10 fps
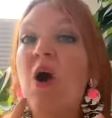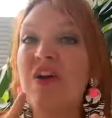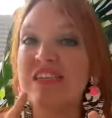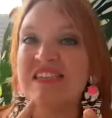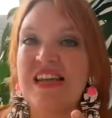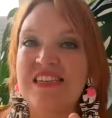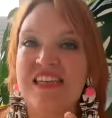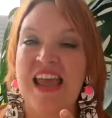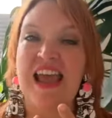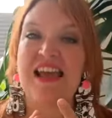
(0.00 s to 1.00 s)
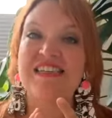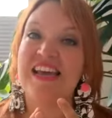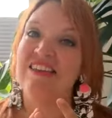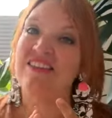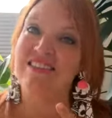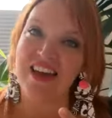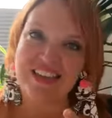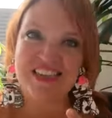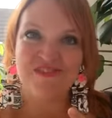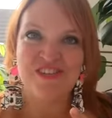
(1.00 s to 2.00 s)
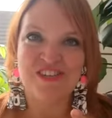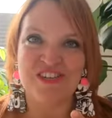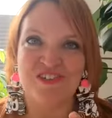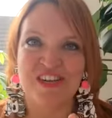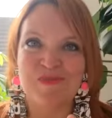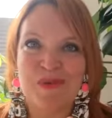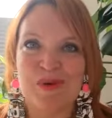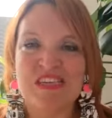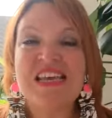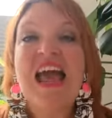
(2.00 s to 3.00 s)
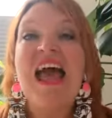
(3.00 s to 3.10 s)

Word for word: on a Sunday at 10.30 for Junior Explorers,